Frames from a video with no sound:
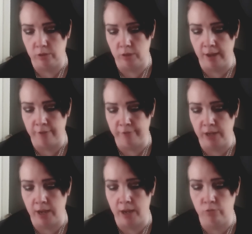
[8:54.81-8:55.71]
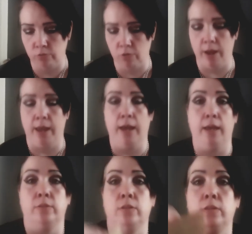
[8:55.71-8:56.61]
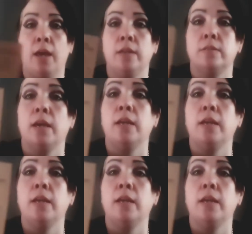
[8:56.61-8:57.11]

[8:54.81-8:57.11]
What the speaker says: left hand, right hand. So that's how you